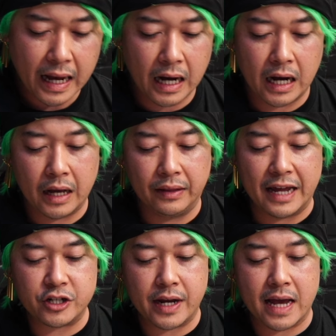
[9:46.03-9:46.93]
Uh,
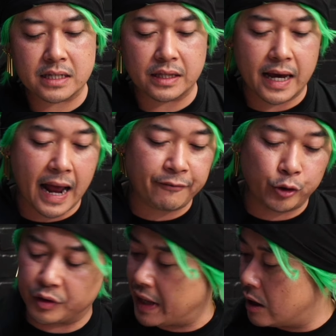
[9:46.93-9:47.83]
legend has it that
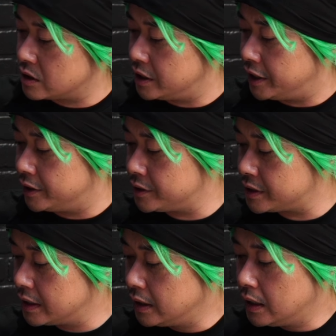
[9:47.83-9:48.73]
after a thousand years,
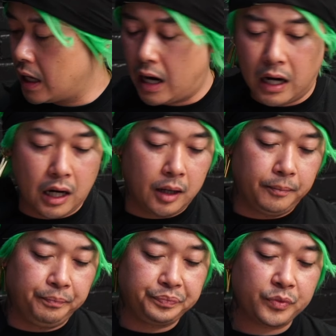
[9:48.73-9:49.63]

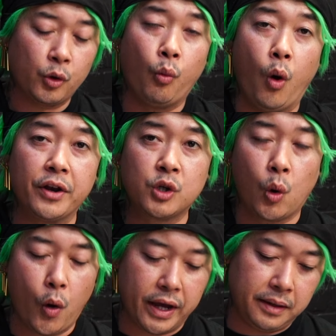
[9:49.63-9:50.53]
um, one
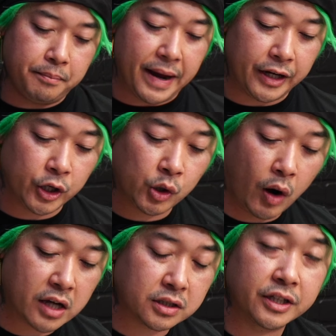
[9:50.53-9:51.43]
koi made it
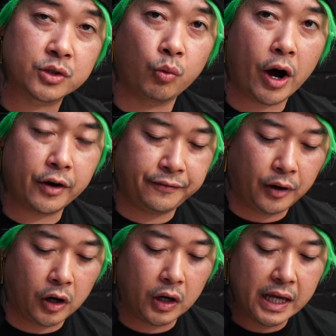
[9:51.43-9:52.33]
across this
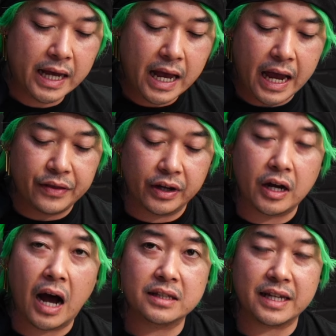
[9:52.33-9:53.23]
waterfall, and the
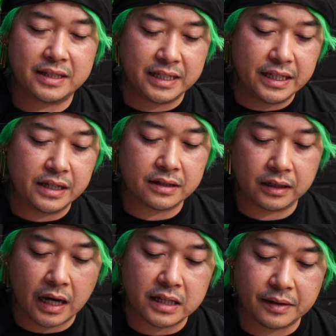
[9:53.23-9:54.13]
gods had seen this. The
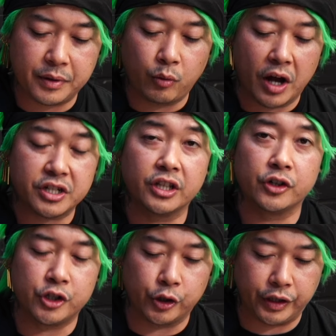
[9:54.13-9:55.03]
gods had been watching their
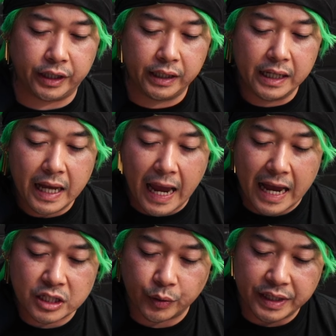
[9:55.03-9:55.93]
journey,
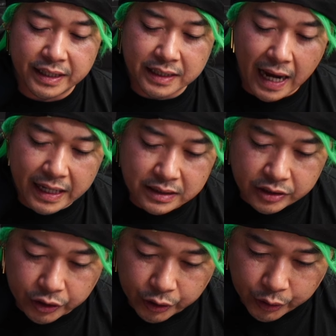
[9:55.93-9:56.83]
and so he decides
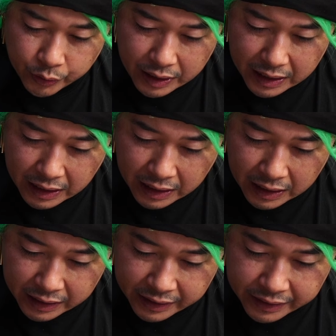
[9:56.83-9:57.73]
to,
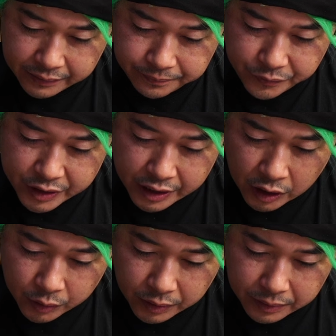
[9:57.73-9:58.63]
uh, you
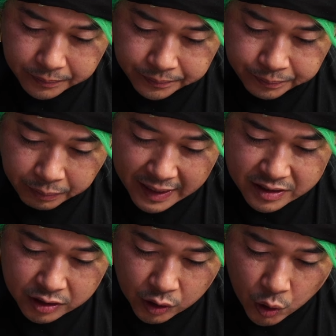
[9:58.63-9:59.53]
know,
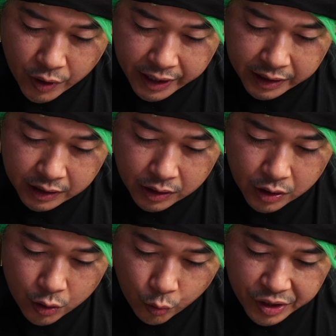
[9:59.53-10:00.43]
bless the koi
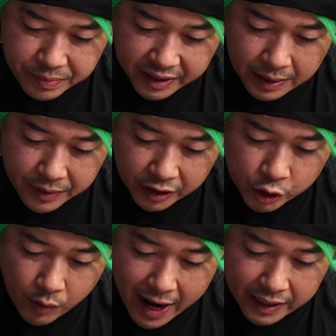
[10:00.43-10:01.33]
with becoming a
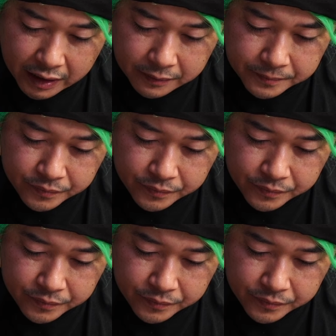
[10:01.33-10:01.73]
dragon.